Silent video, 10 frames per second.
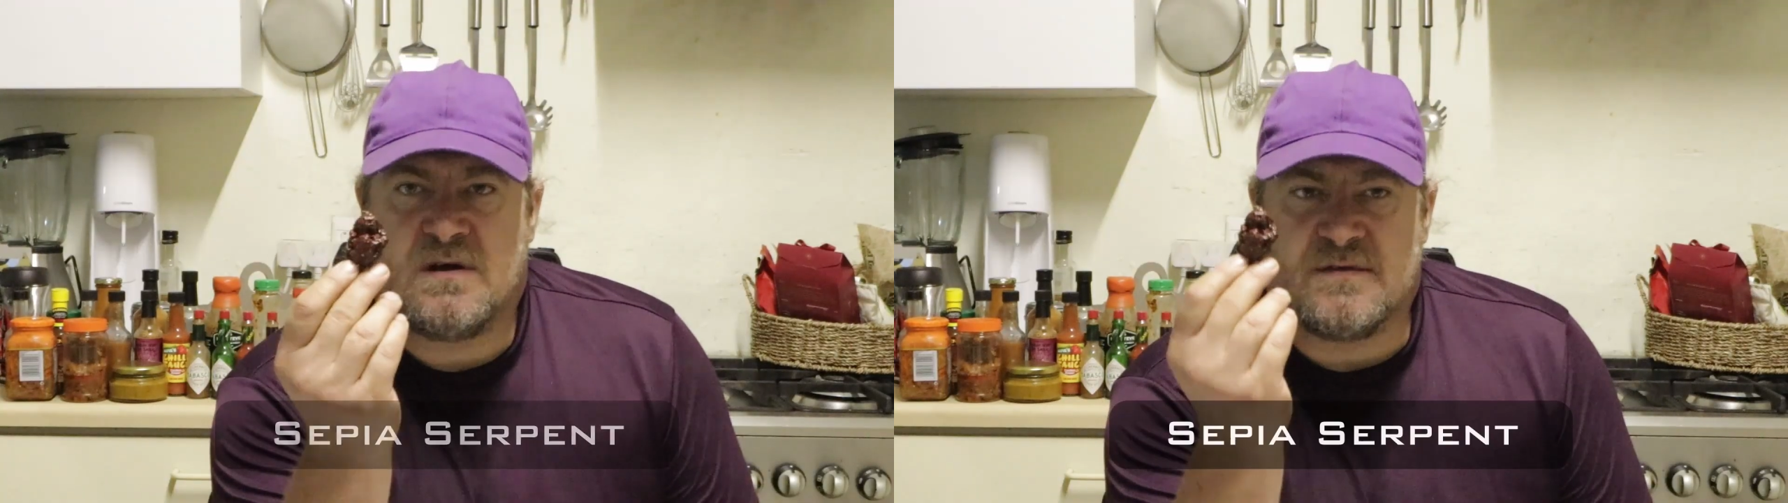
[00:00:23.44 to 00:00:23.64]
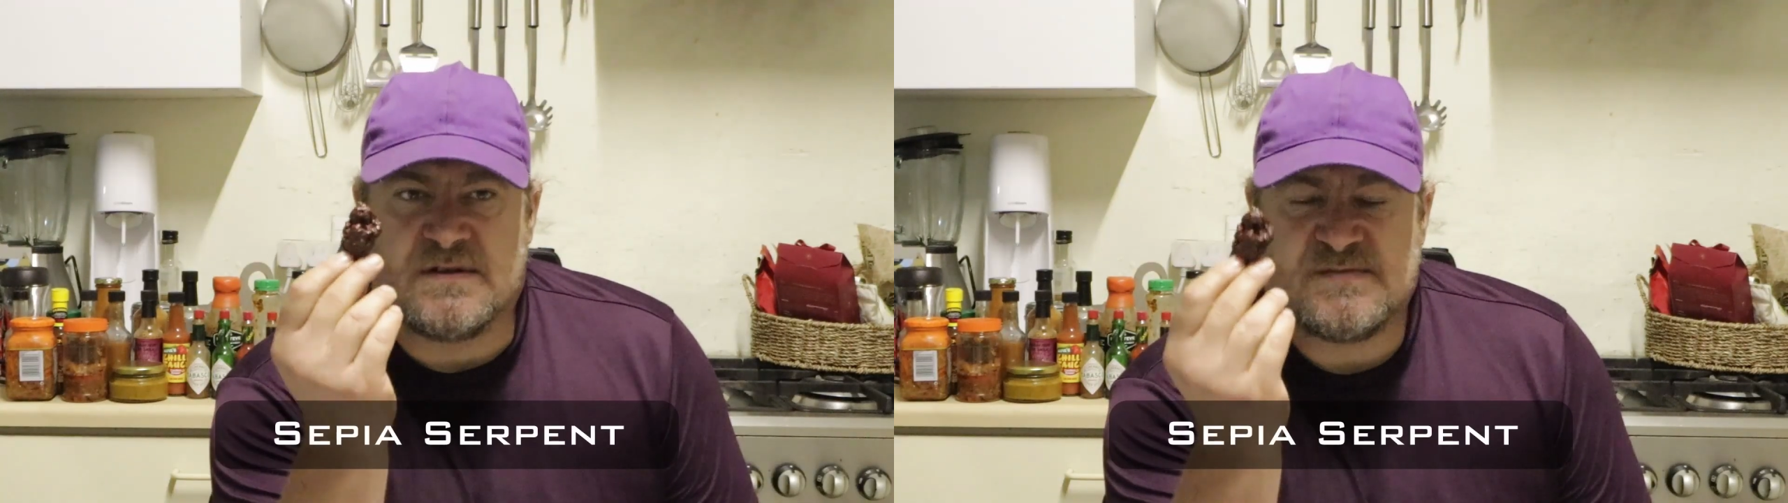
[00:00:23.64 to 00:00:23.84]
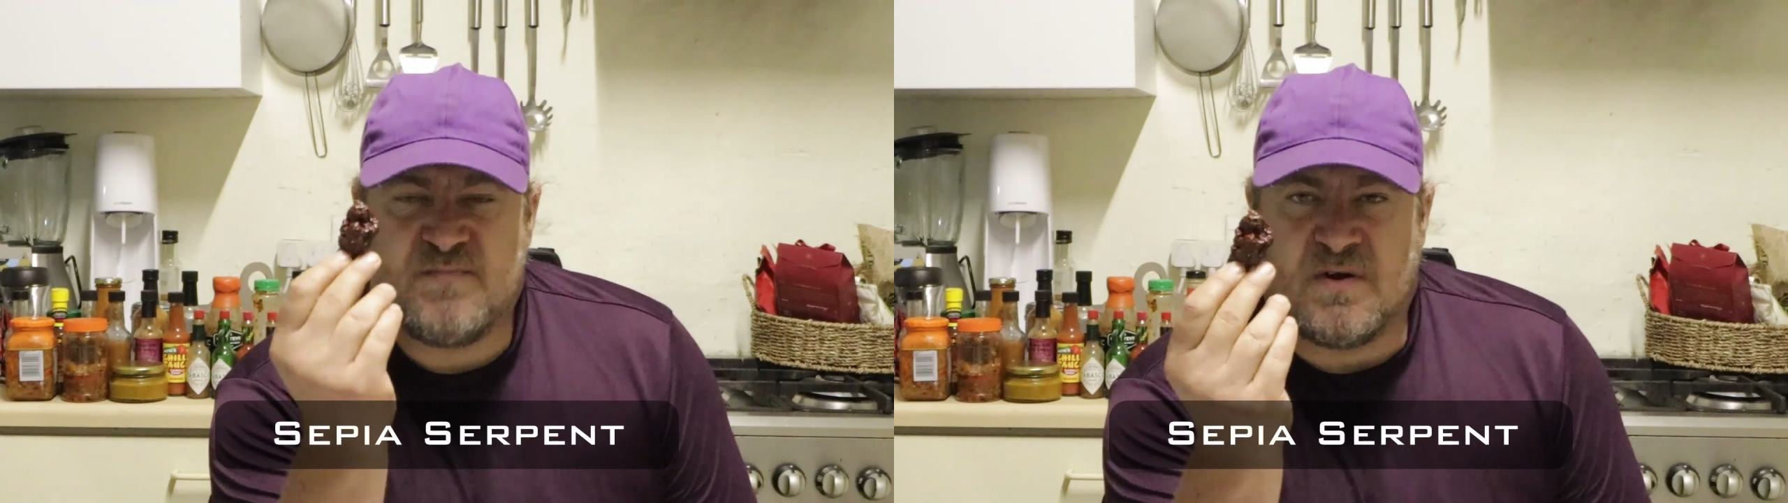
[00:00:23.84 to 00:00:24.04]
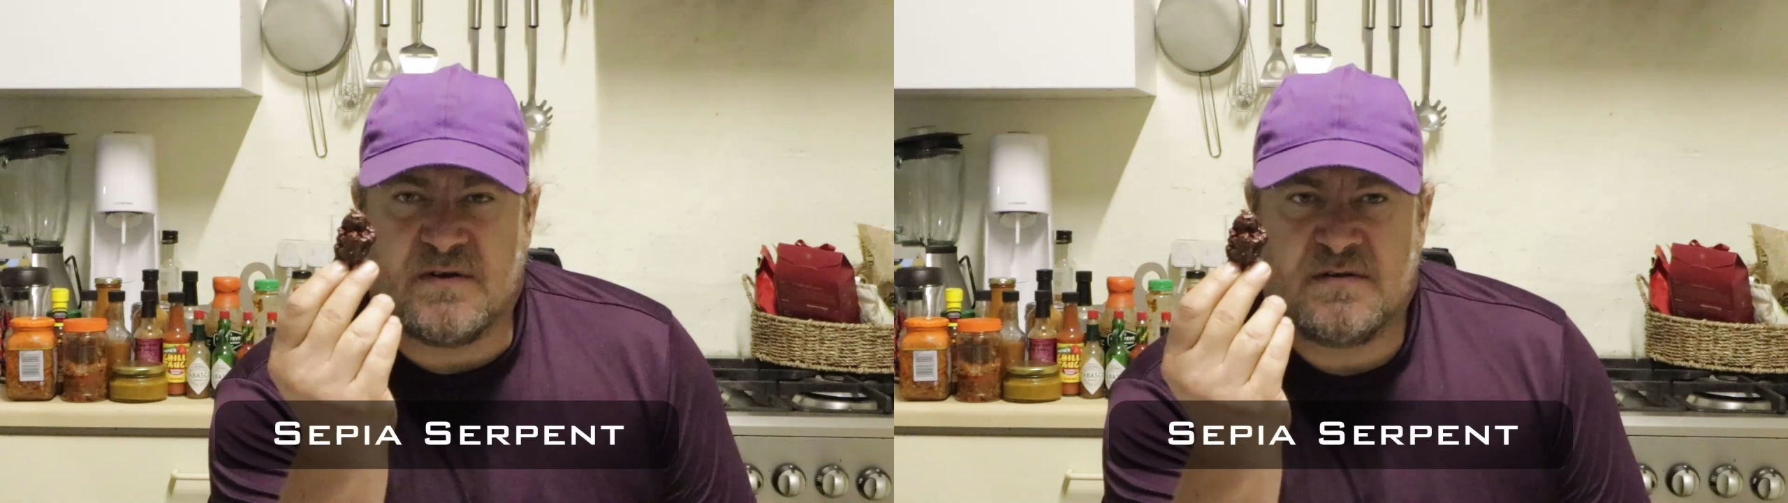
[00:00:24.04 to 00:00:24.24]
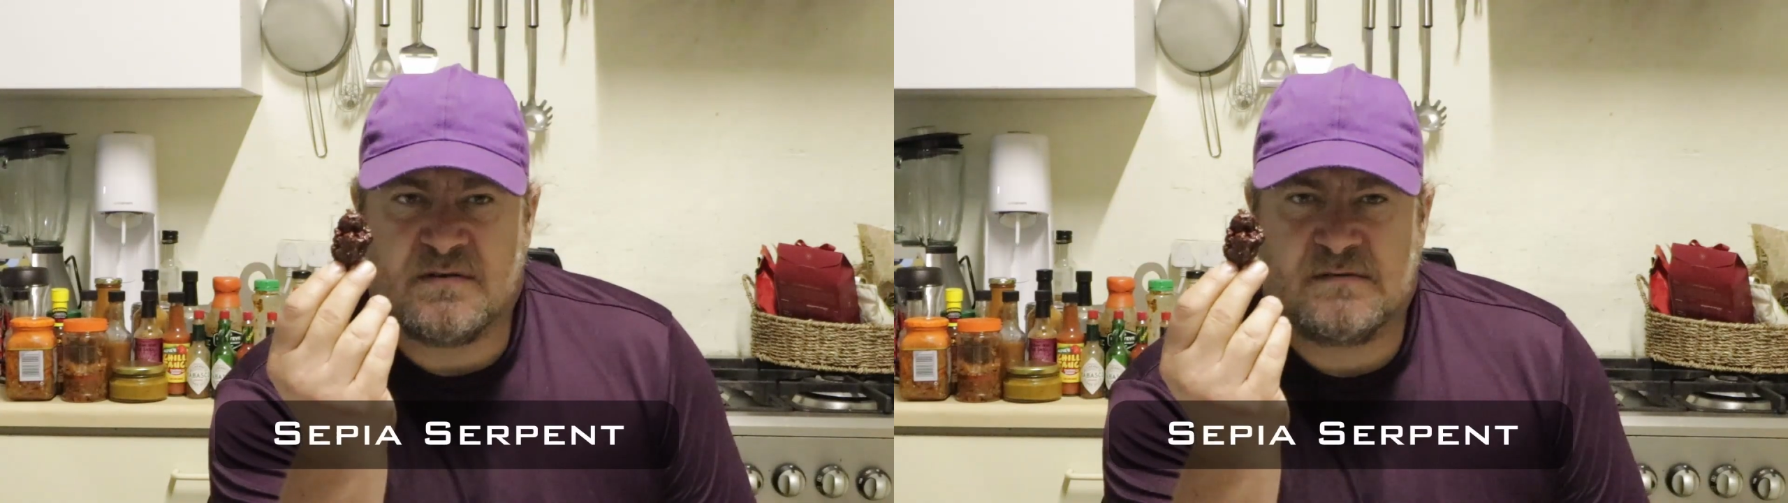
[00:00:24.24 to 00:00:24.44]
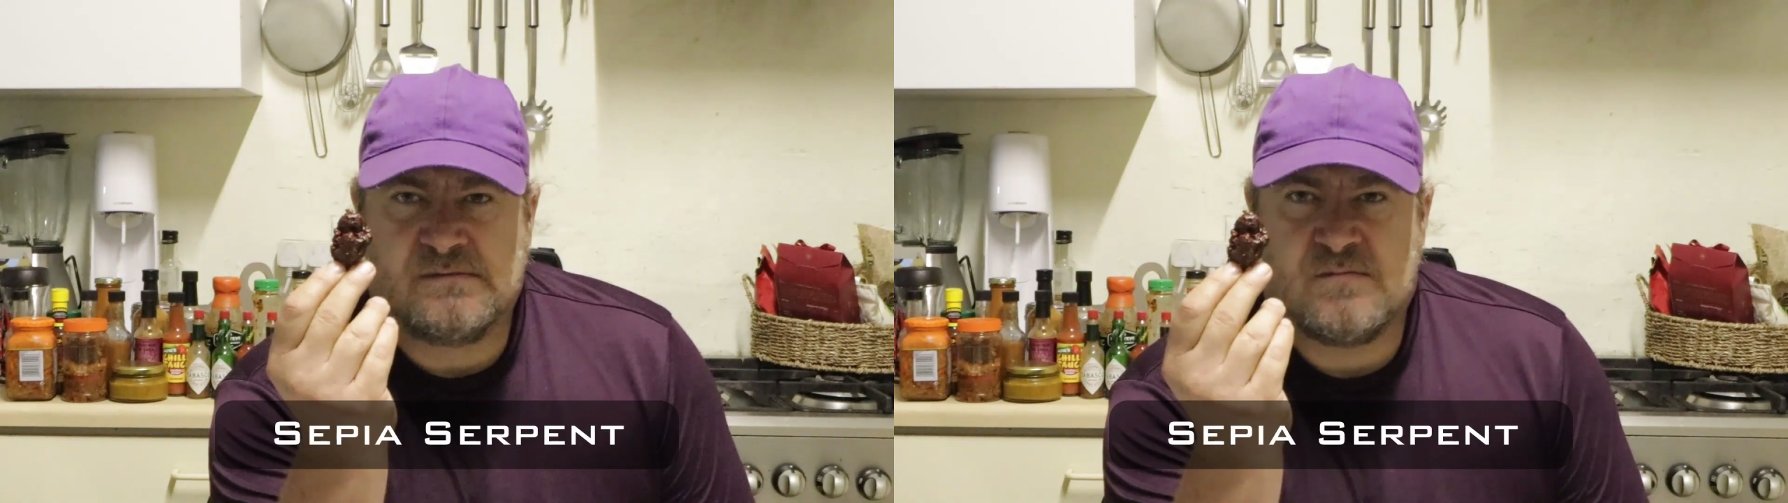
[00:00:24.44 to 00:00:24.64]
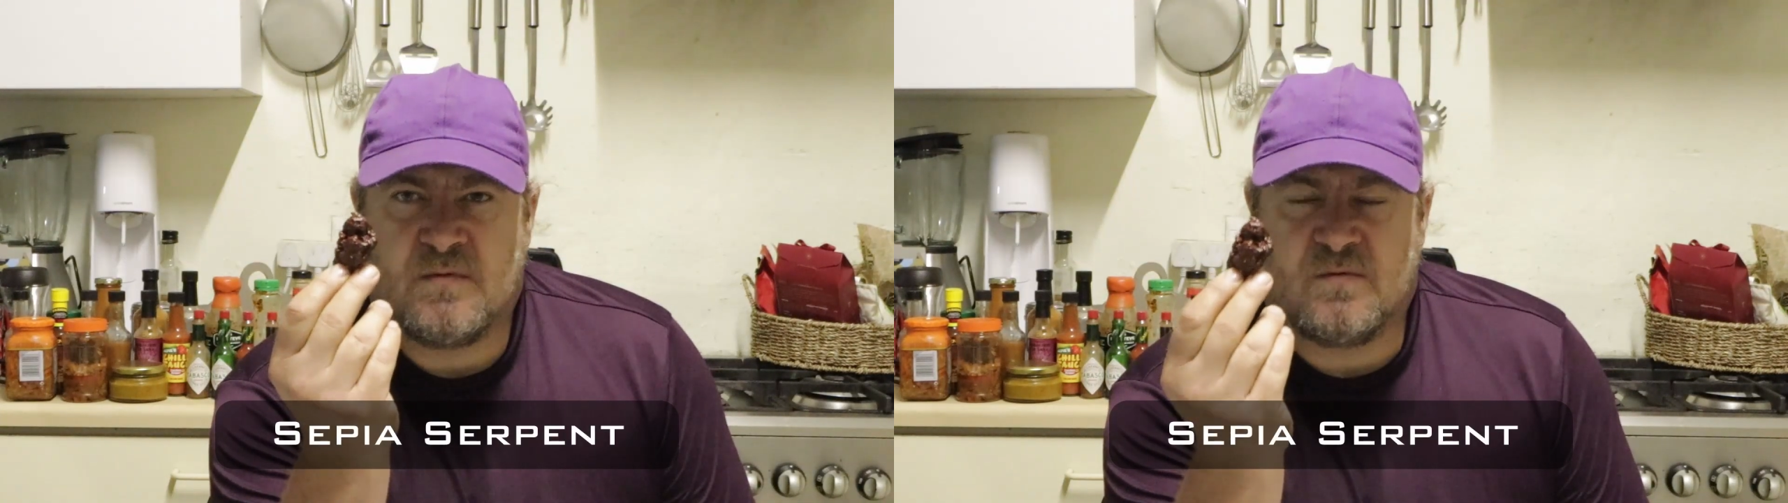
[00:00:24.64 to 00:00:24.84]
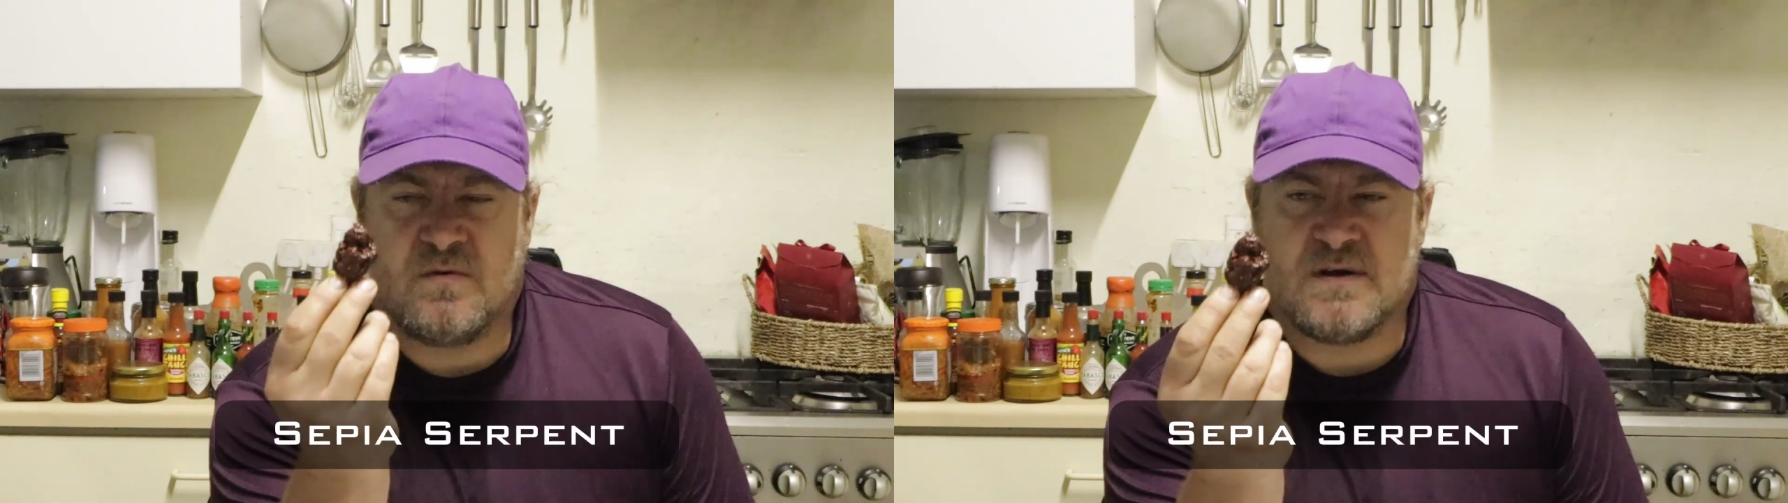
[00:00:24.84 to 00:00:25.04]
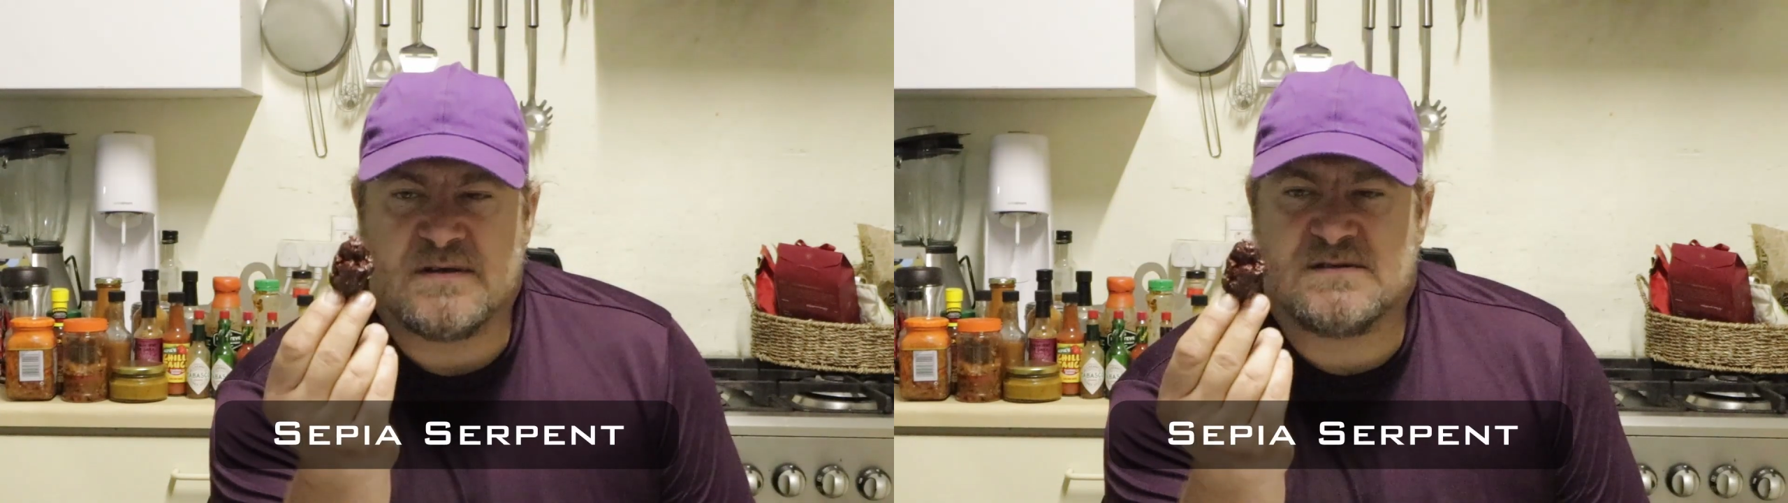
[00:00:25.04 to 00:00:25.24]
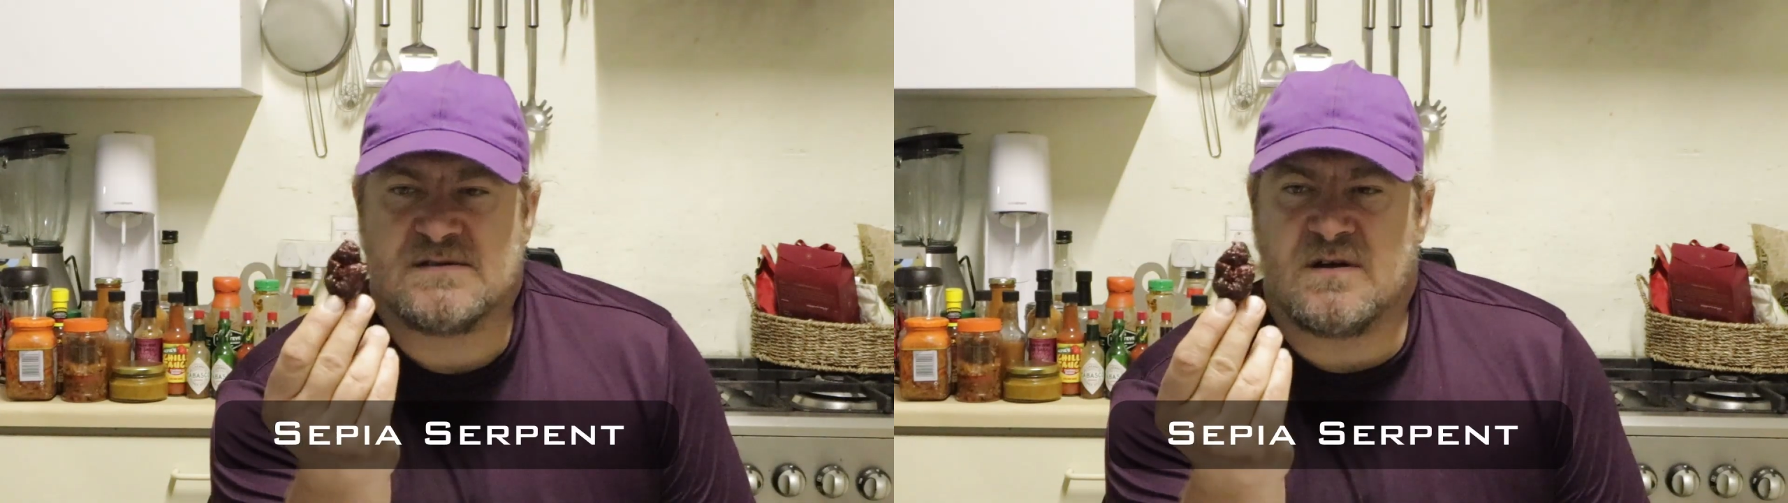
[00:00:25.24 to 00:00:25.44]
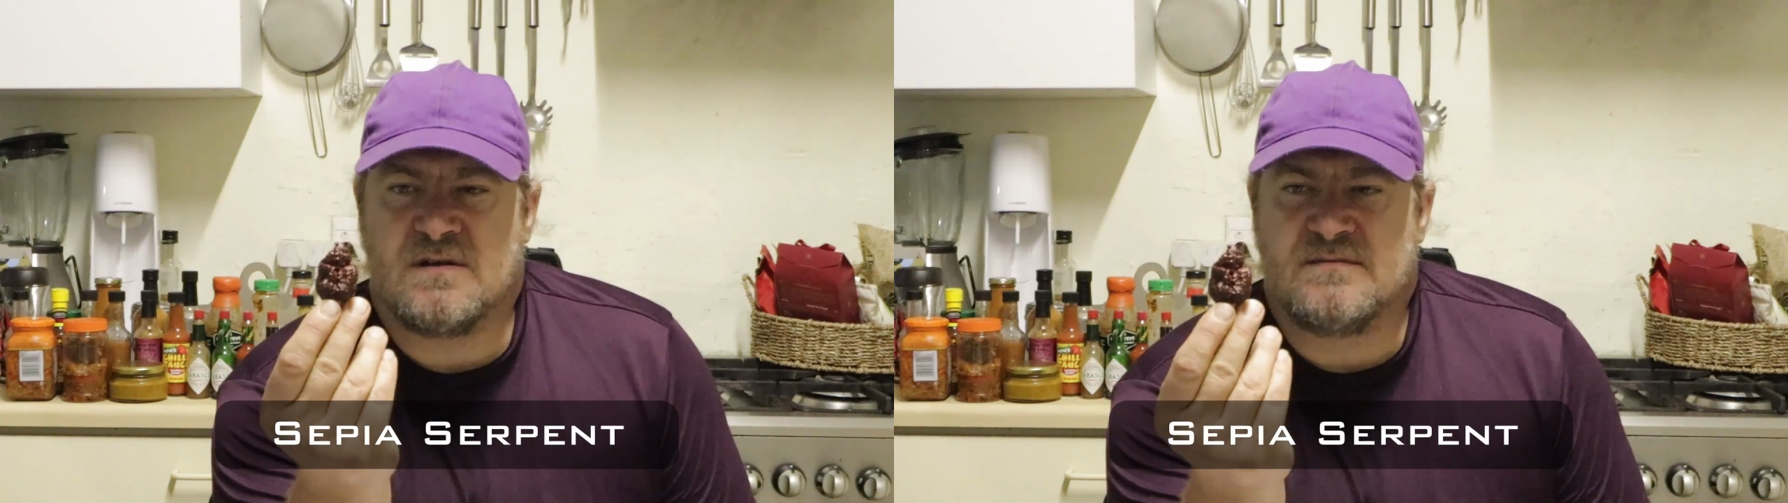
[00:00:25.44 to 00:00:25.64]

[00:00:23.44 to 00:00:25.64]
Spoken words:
this pod was